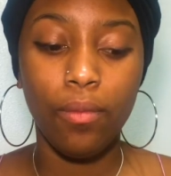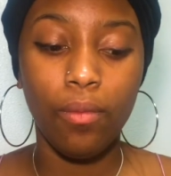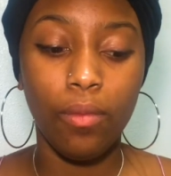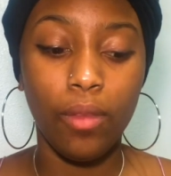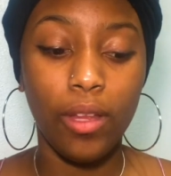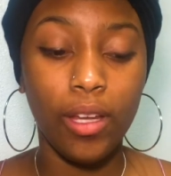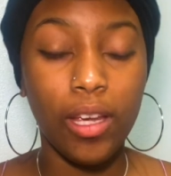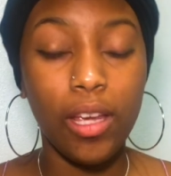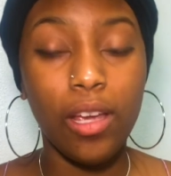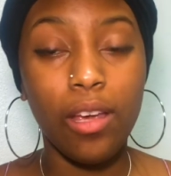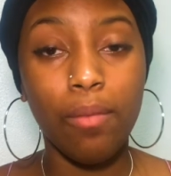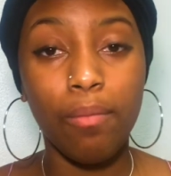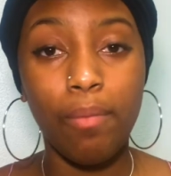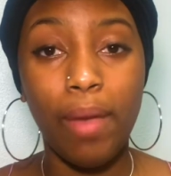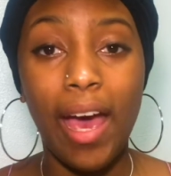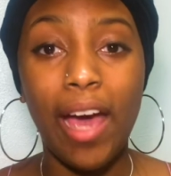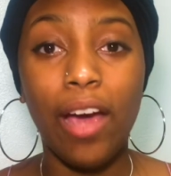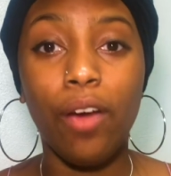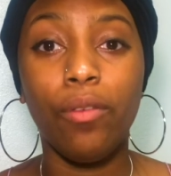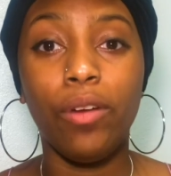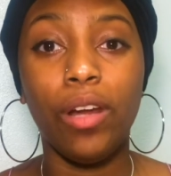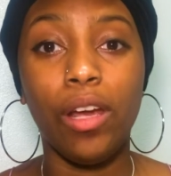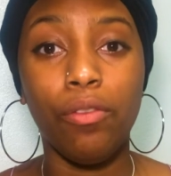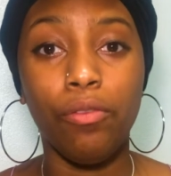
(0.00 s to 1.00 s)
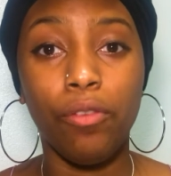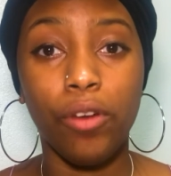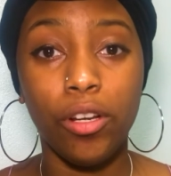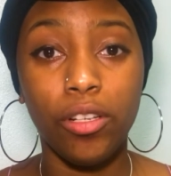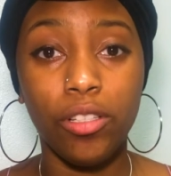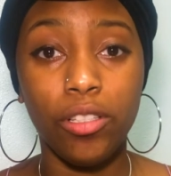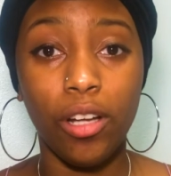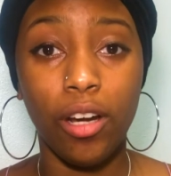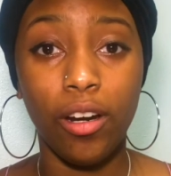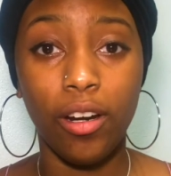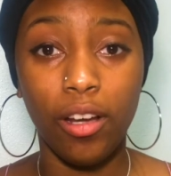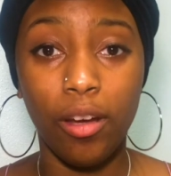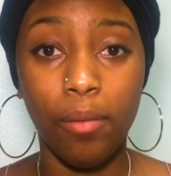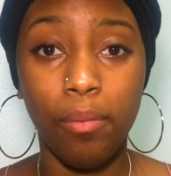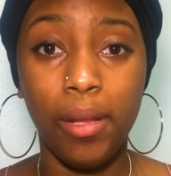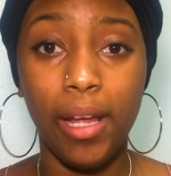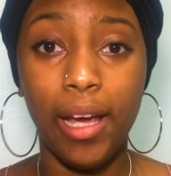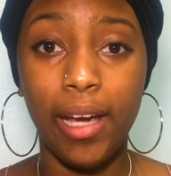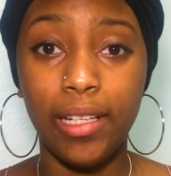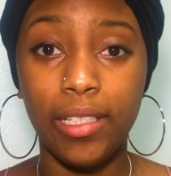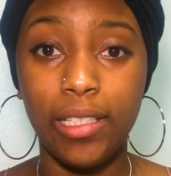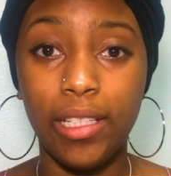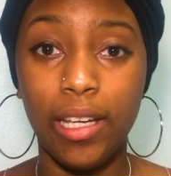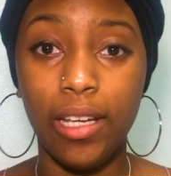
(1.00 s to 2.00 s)
looking back when I first started
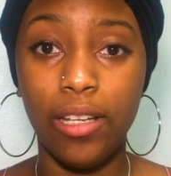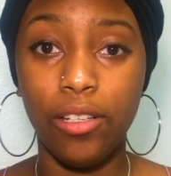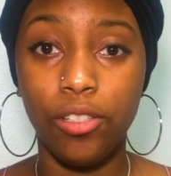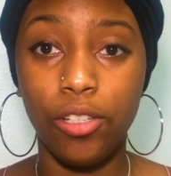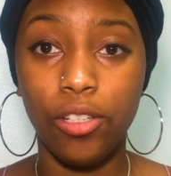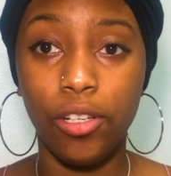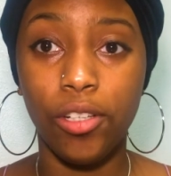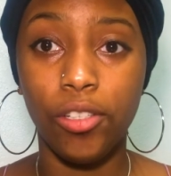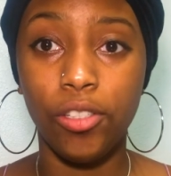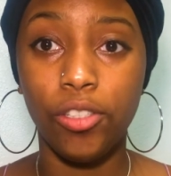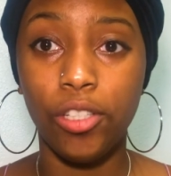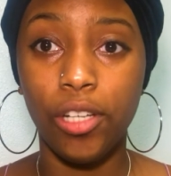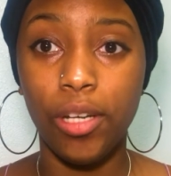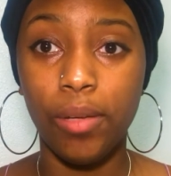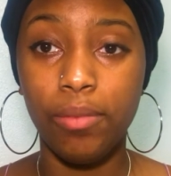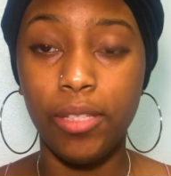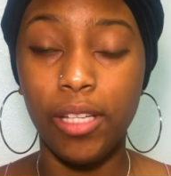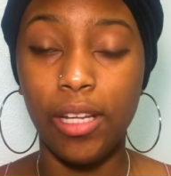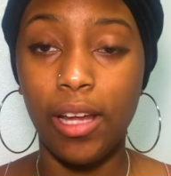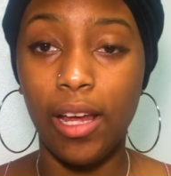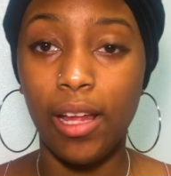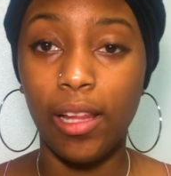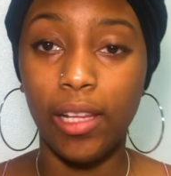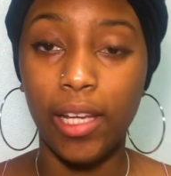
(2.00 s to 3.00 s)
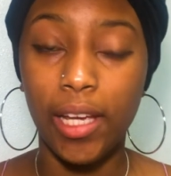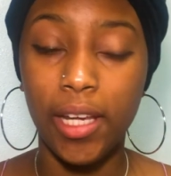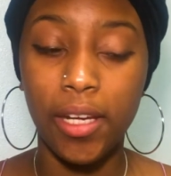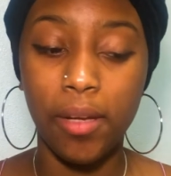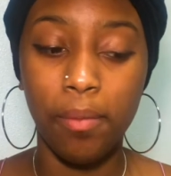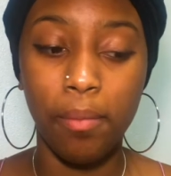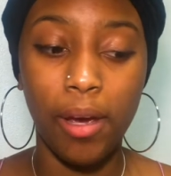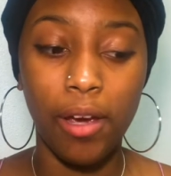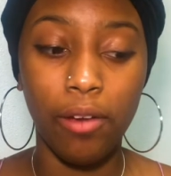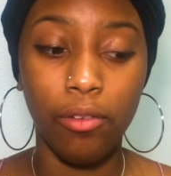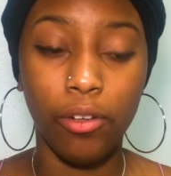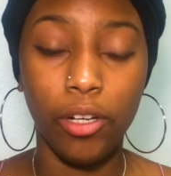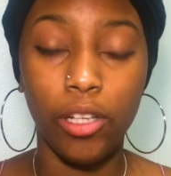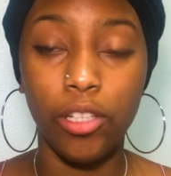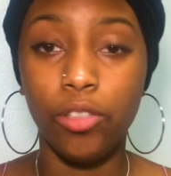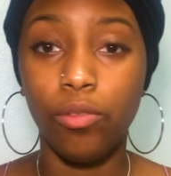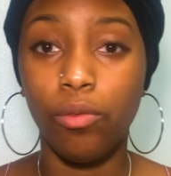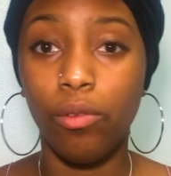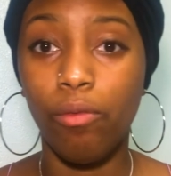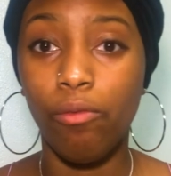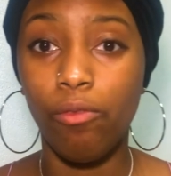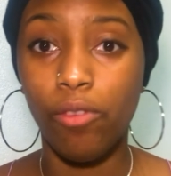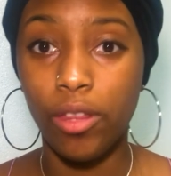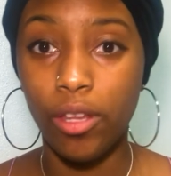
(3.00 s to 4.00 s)
applying to internships and I landed my first
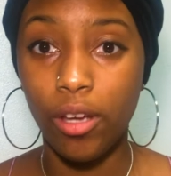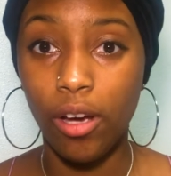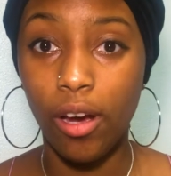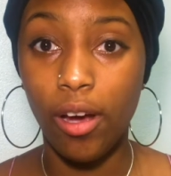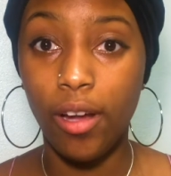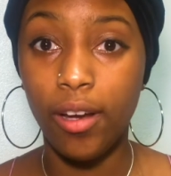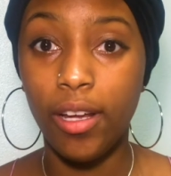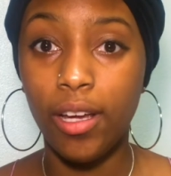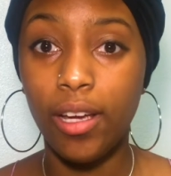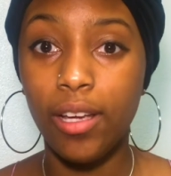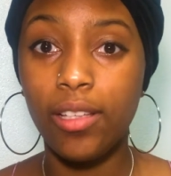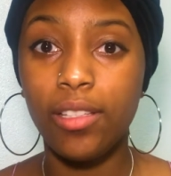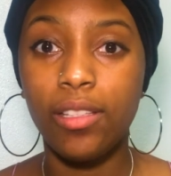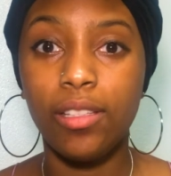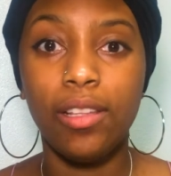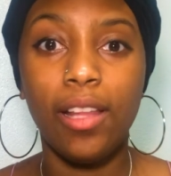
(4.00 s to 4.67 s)
one with Onyx,